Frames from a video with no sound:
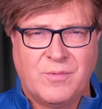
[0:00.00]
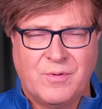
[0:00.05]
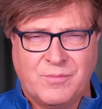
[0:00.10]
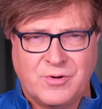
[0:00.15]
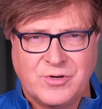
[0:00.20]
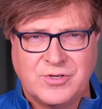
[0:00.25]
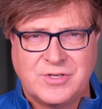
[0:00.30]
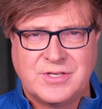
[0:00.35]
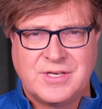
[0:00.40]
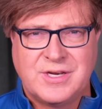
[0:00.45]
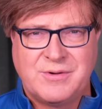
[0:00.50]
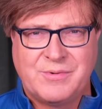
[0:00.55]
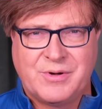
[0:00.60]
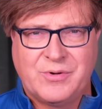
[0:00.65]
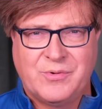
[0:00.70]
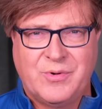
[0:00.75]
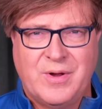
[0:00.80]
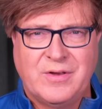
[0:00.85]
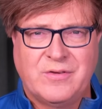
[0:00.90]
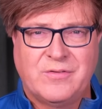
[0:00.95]
emergency
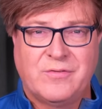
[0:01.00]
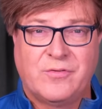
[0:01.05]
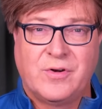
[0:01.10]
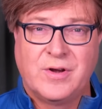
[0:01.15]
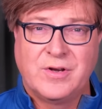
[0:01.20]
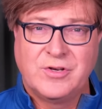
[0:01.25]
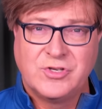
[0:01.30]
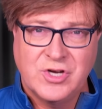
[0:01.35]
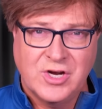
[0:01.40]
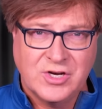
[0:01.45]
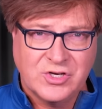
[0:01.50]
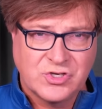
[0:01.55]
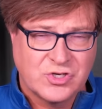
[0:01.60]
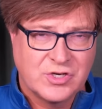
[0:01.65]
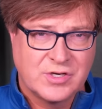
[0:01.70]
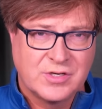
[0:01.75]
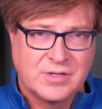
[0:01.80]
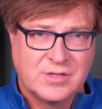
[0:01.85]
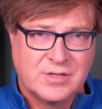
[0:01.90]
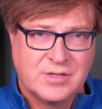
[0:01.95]
requests for an
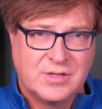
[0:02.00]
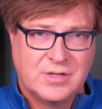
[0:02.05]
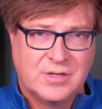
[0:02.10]
injunction,